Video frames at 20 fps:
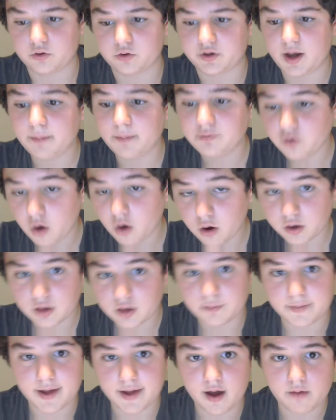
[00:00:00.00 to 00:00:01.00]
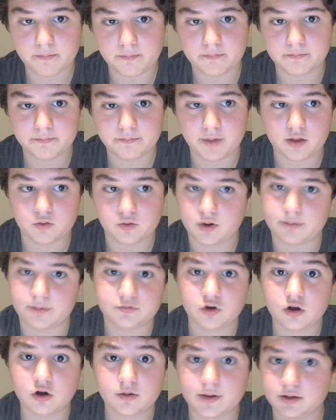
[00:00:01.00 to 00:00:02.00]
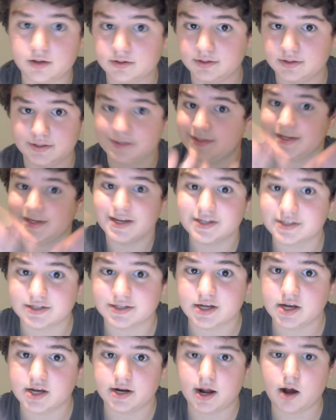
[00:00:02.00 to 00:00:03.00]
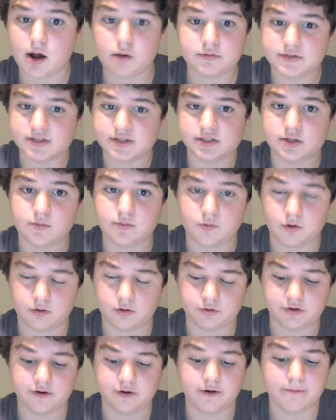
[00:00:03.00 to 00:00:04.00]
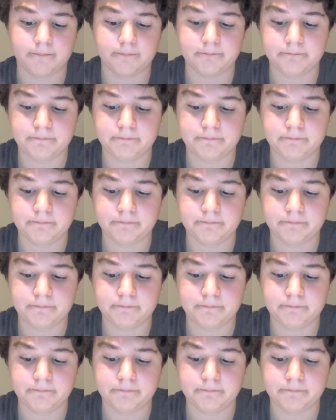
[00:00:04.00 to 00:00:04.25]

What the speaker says: And I'm talking about, by the way, I'm talking about Disney, not Disney World here.